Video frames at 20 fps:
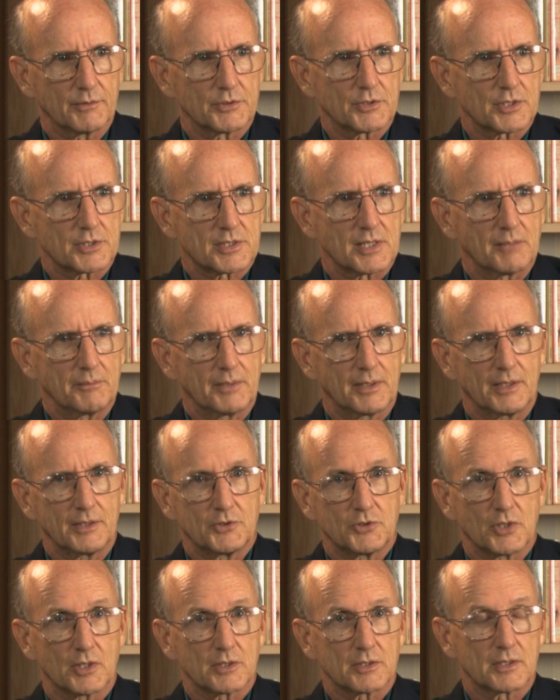just somebody
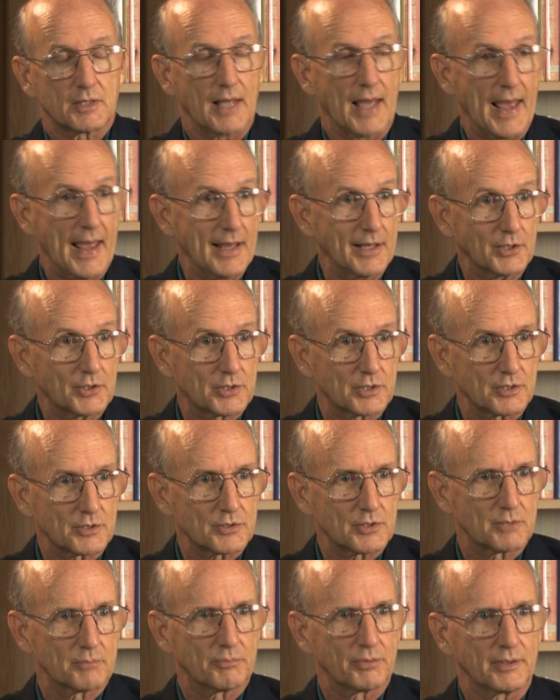just
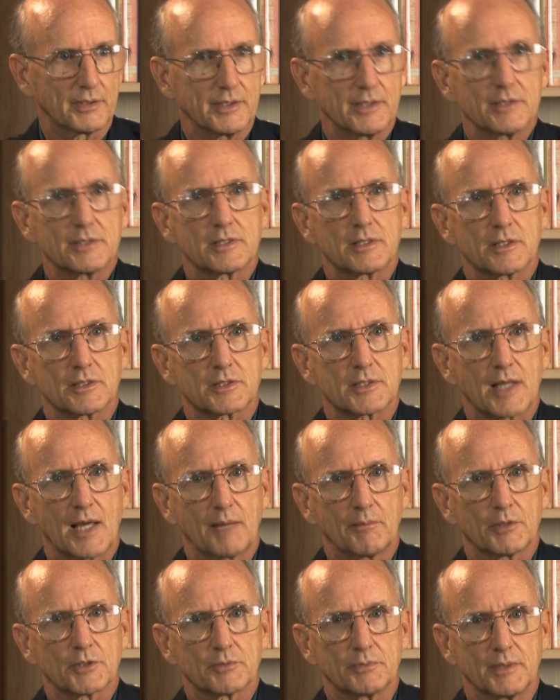anxious to please the
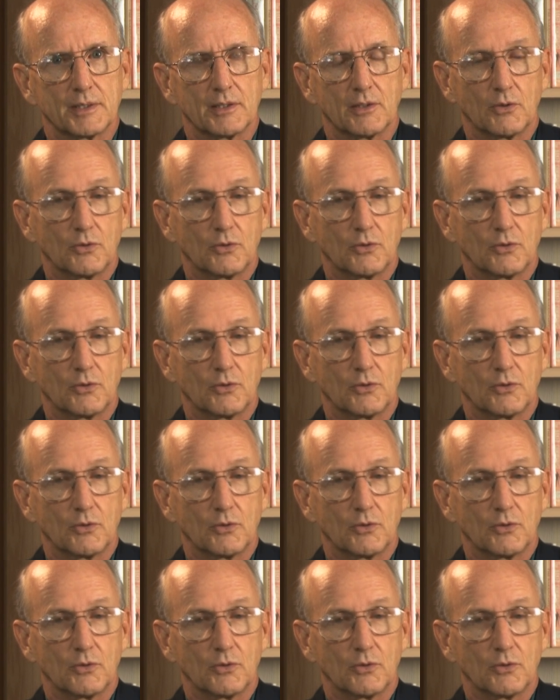establishment.